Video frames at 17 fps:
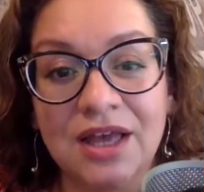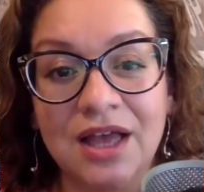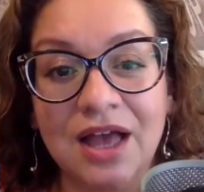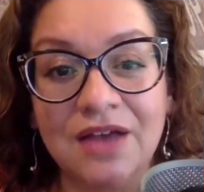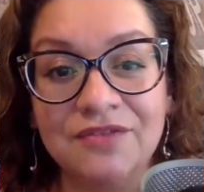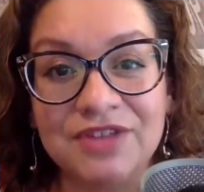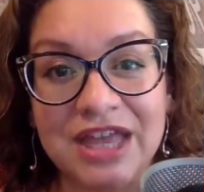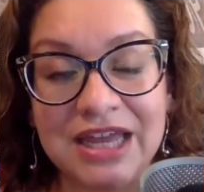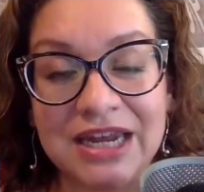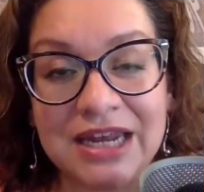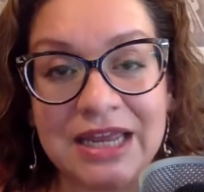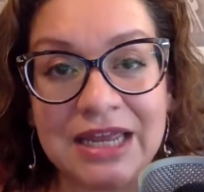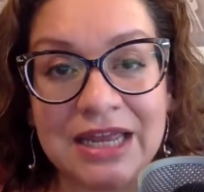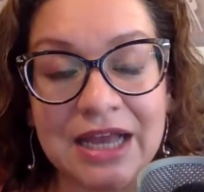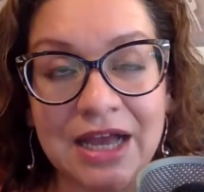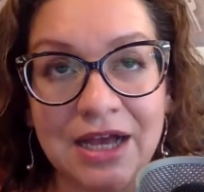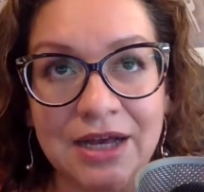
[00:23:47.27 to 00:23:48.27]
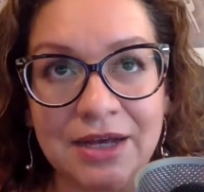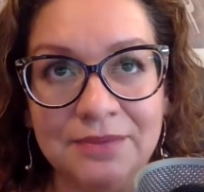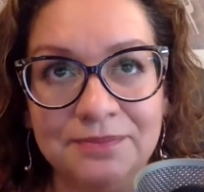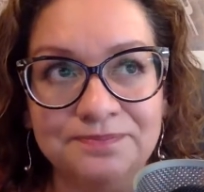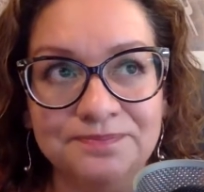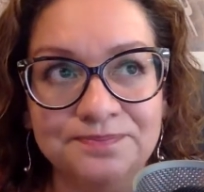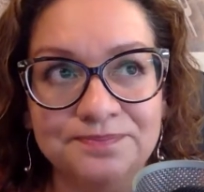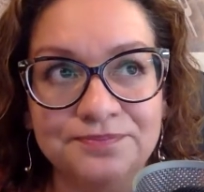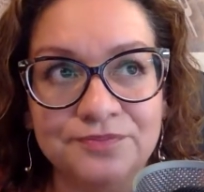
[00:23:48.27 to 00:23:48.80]
of getting
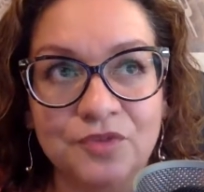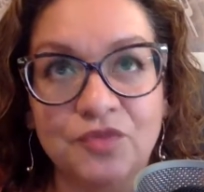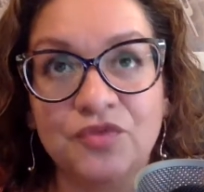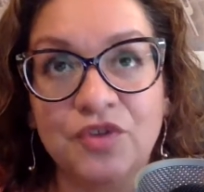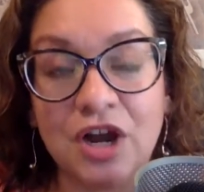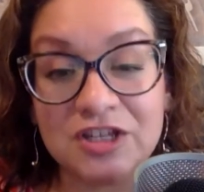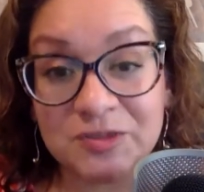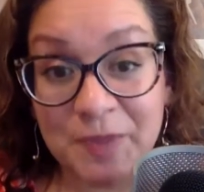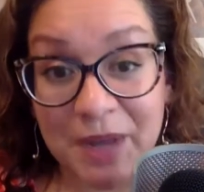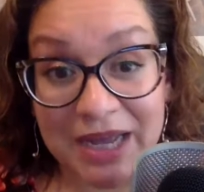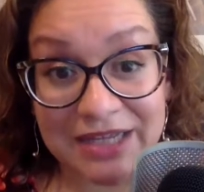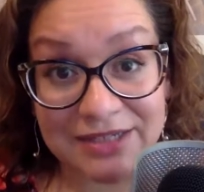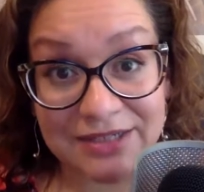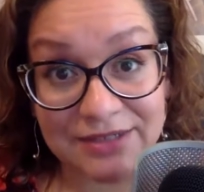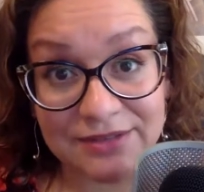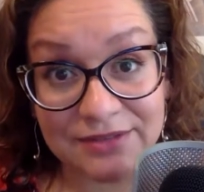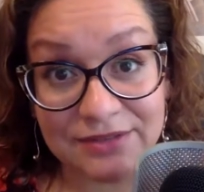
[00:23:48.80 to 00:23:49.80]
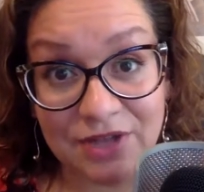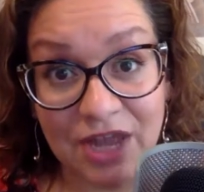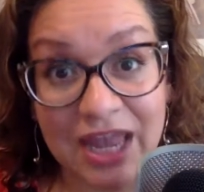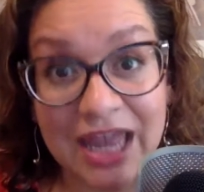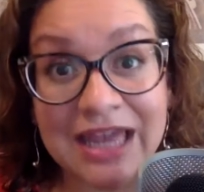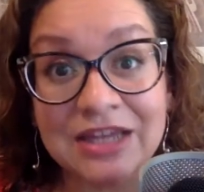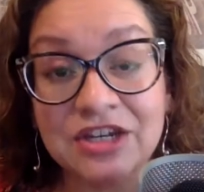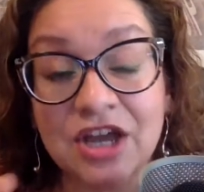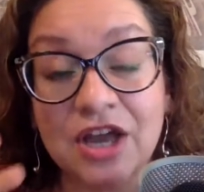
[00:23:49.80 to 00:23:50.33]
um, frostbite
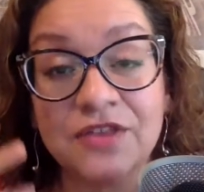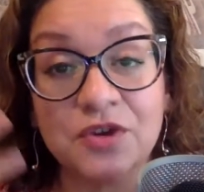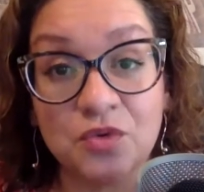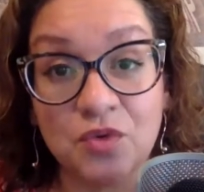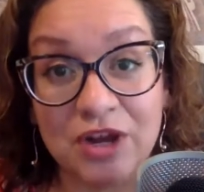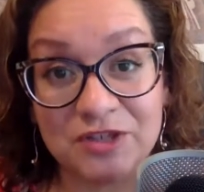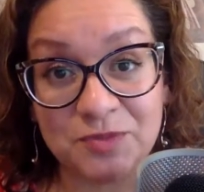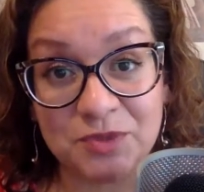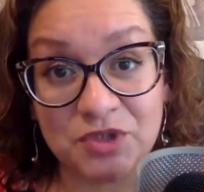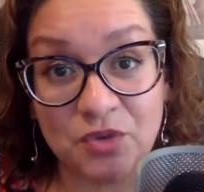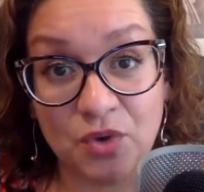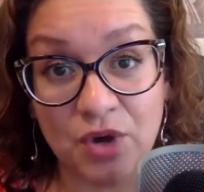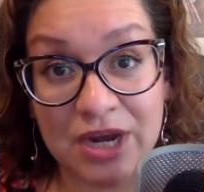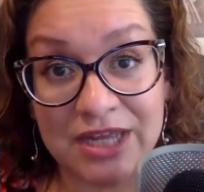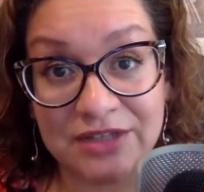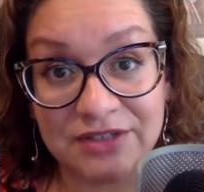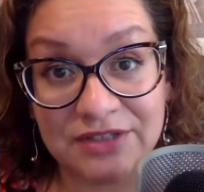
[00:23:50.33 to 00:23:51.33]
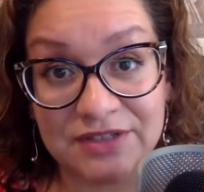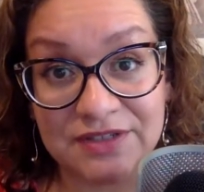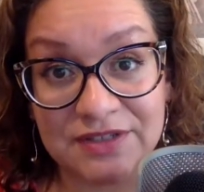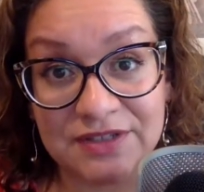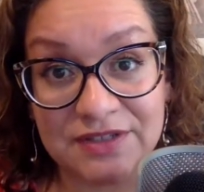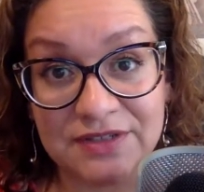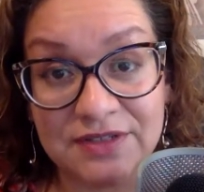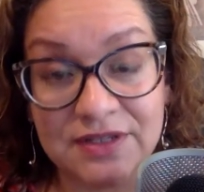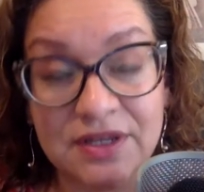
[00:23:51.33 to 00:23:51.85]
and other respiratory
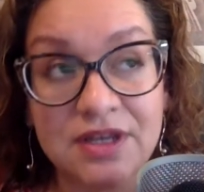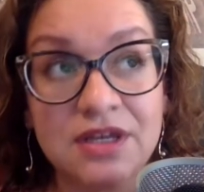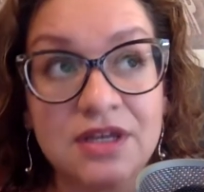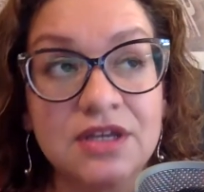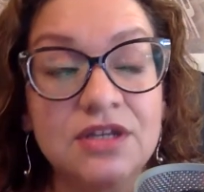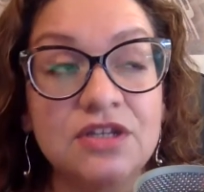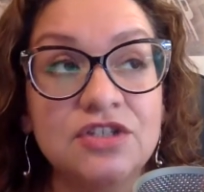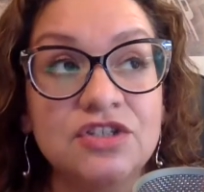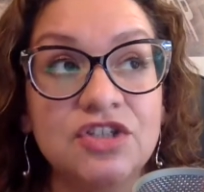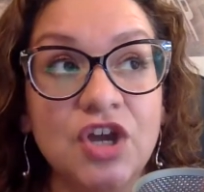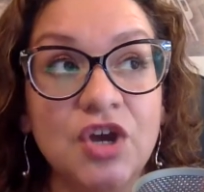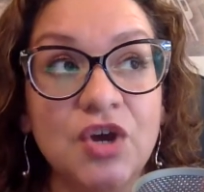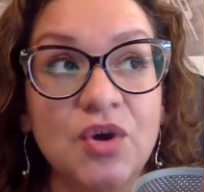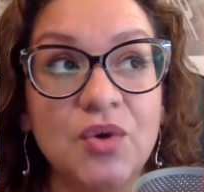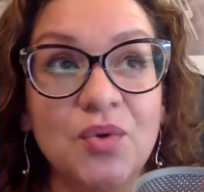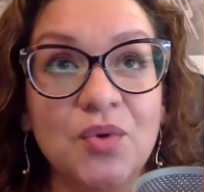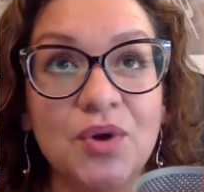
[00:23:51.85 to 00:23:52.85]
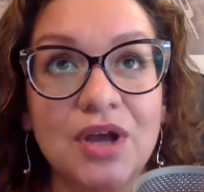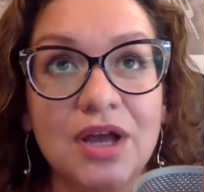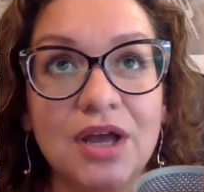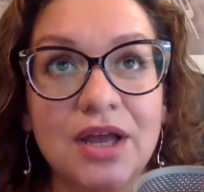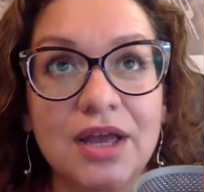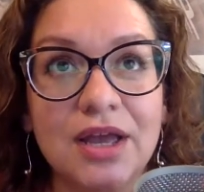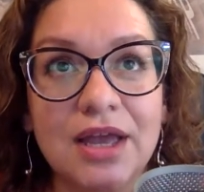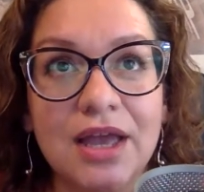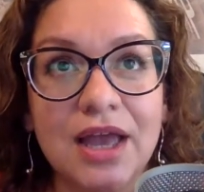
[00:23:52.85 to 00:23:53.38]
illnesses so
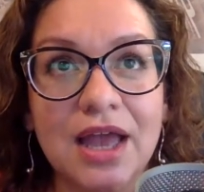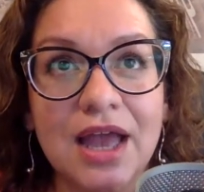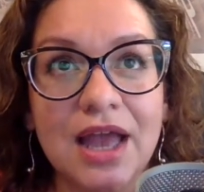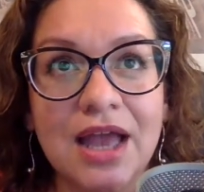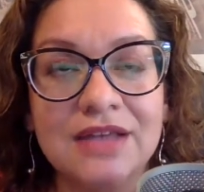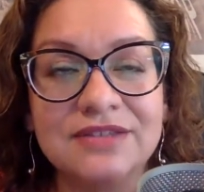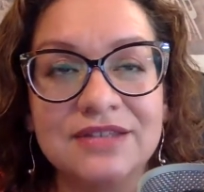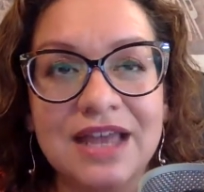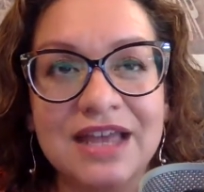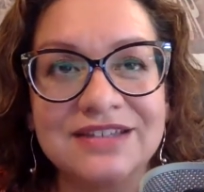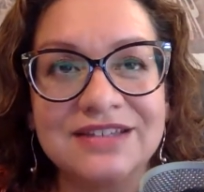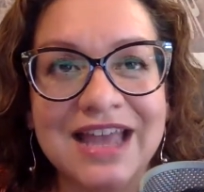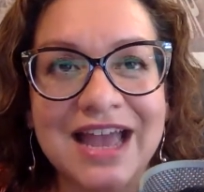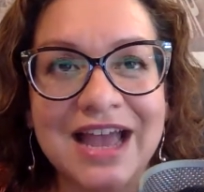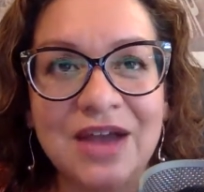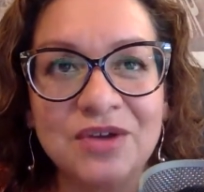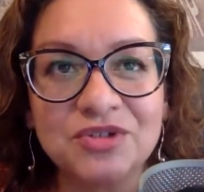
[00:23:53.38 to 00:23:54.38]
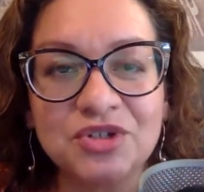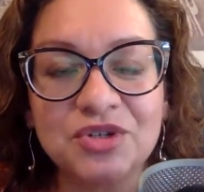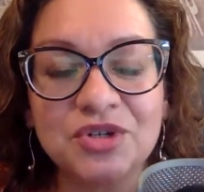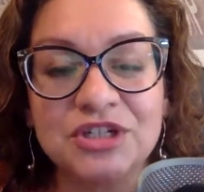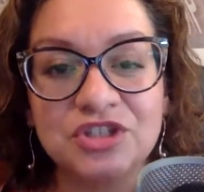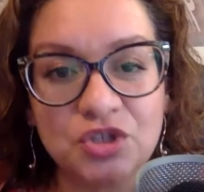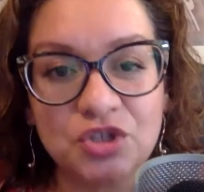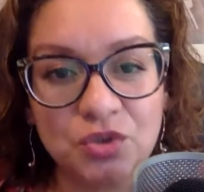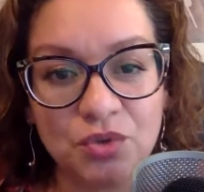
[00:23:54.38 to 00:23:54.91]
as as
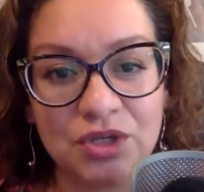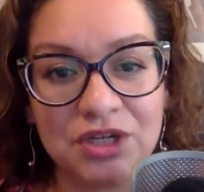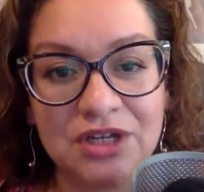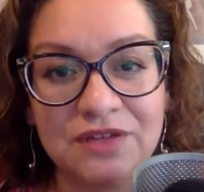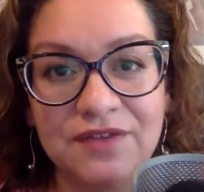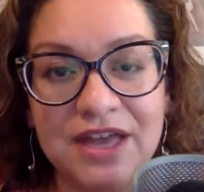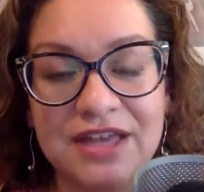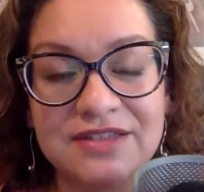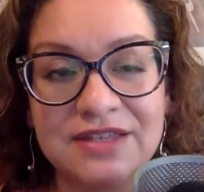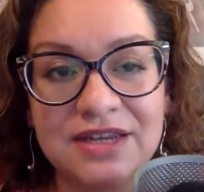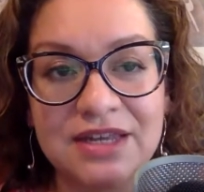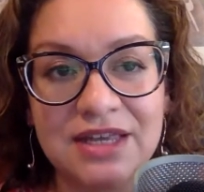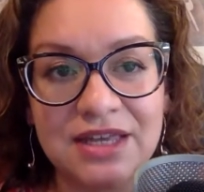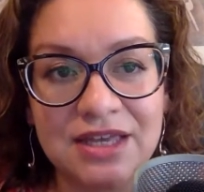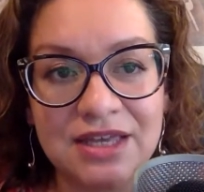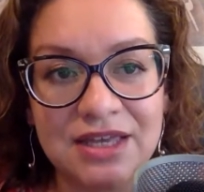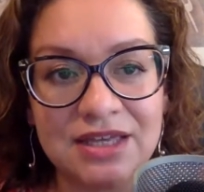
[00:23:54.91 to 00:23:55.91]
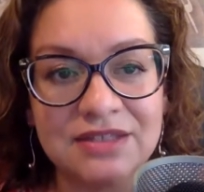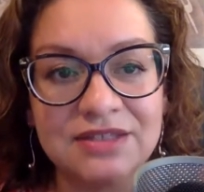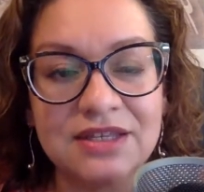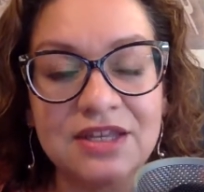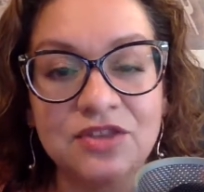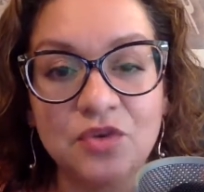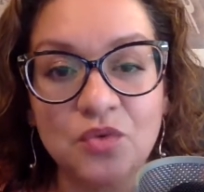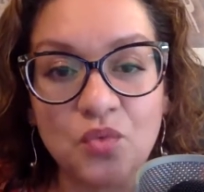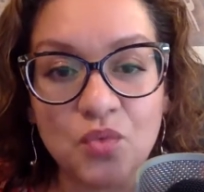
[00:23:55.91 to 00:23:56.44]
counterintuitive as it is
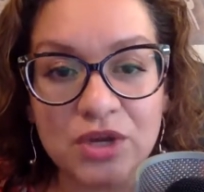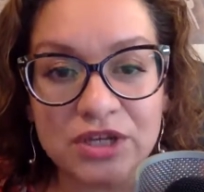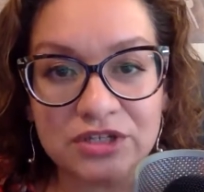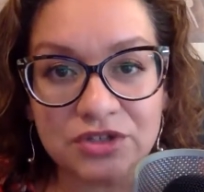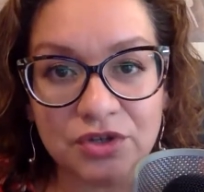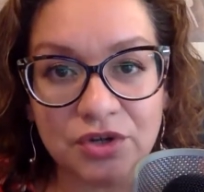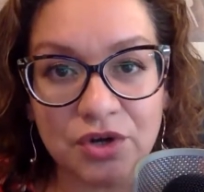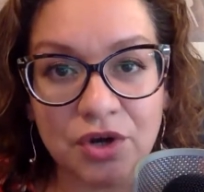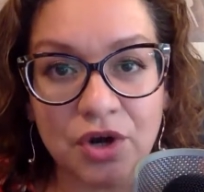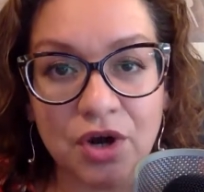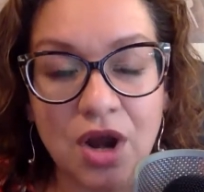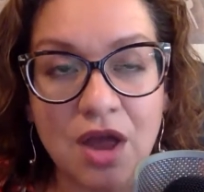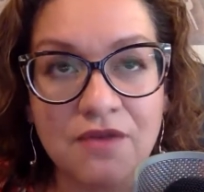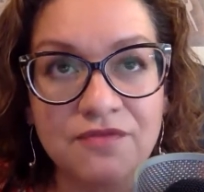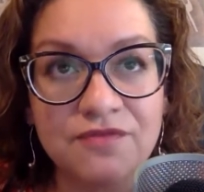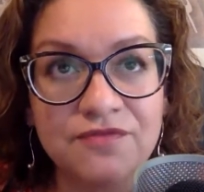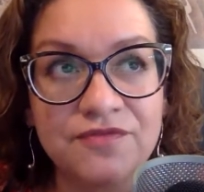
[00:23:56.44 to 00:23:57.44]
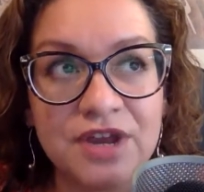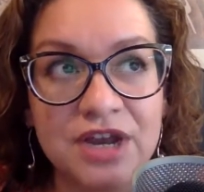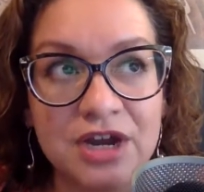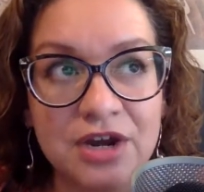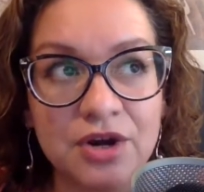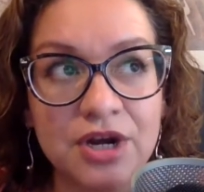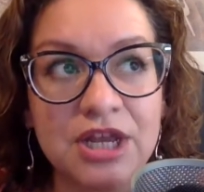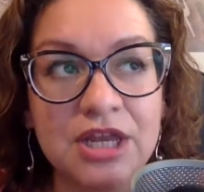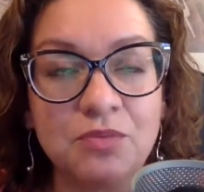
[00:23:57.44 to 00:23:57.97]
in the winter a
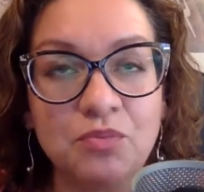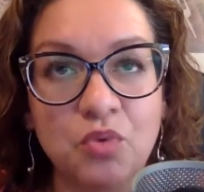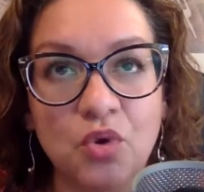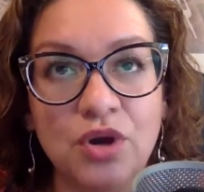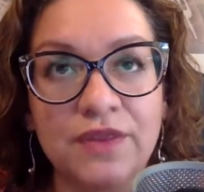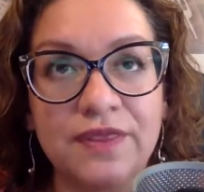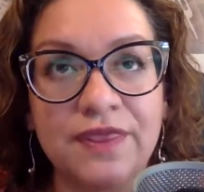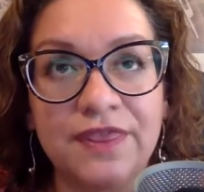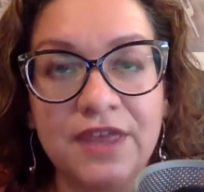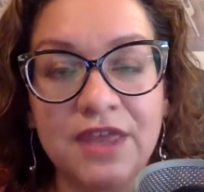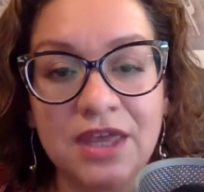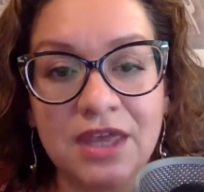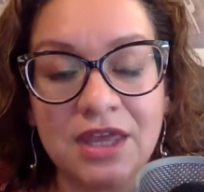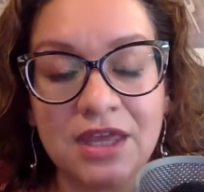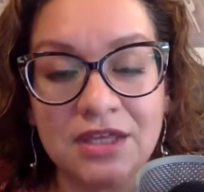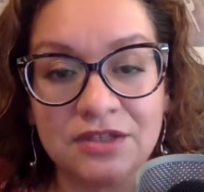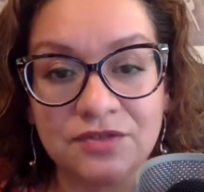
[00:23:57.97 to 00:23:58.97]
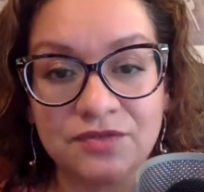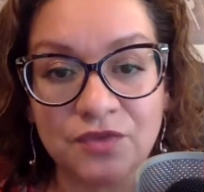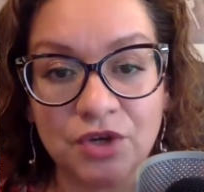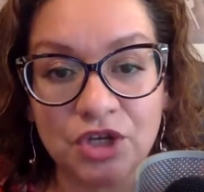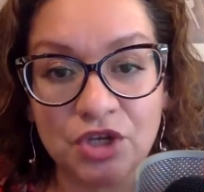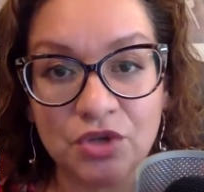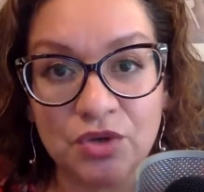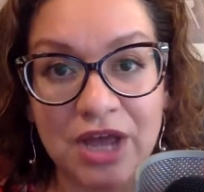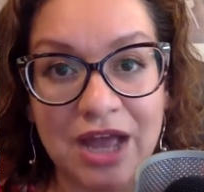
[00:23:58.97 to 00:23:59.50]
very important thing is for
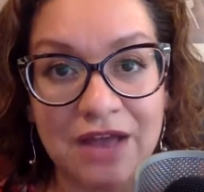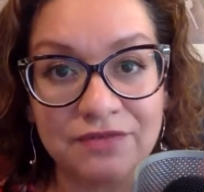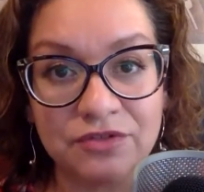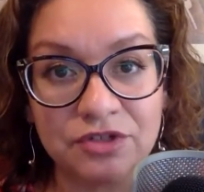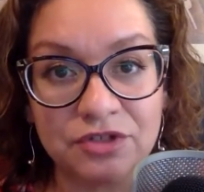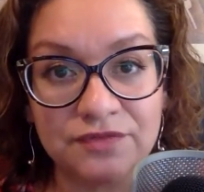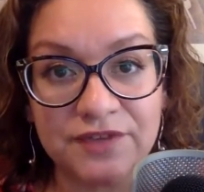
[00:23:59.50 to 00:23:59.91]
you to have good